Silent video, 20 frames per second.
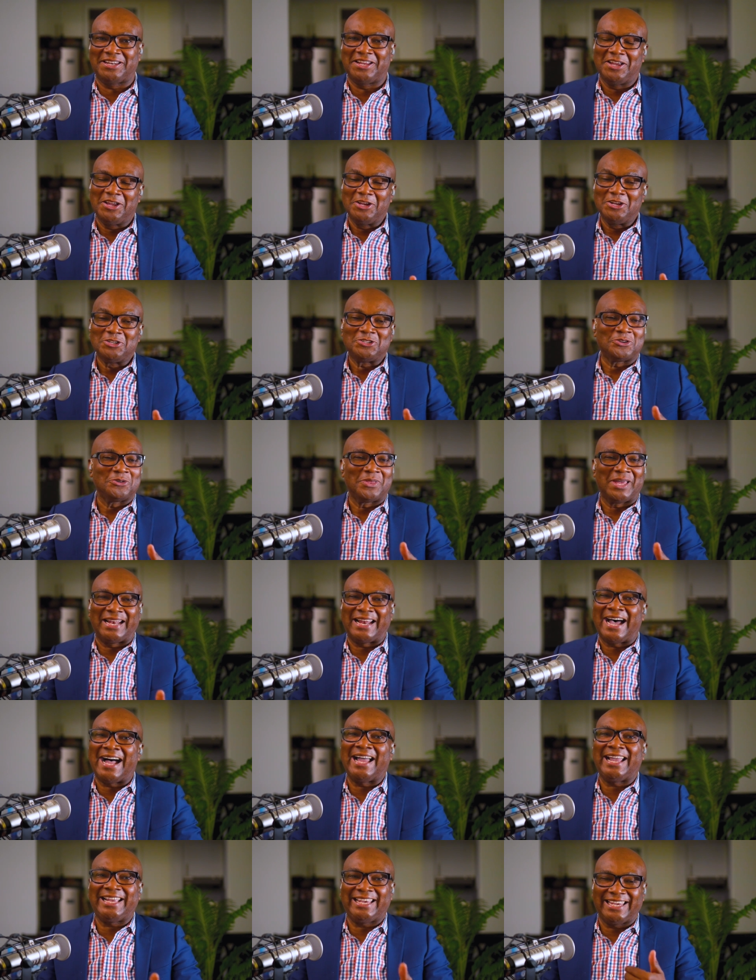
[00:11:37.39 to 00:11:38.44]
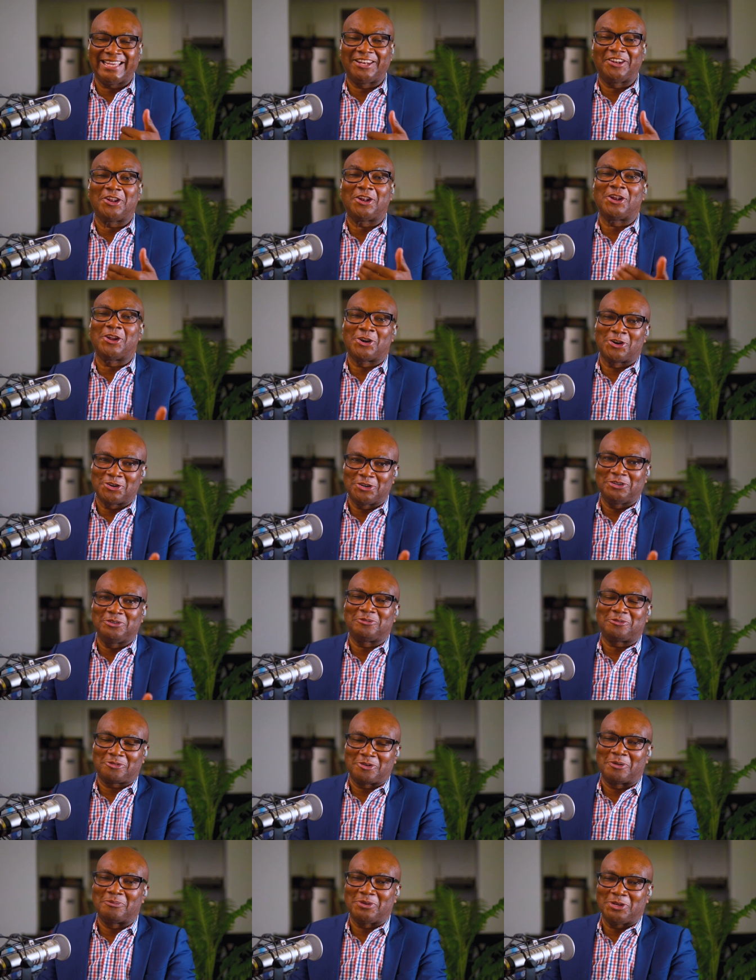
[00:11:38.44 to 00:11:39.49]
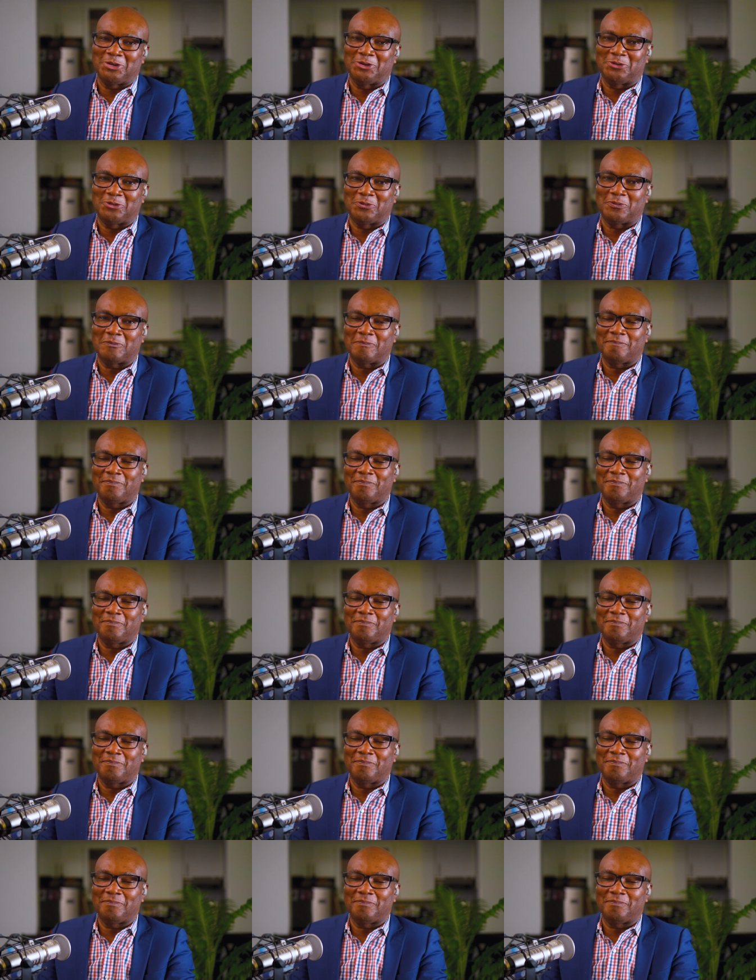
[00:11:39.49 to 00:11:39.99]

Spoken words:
so that I can learn from you.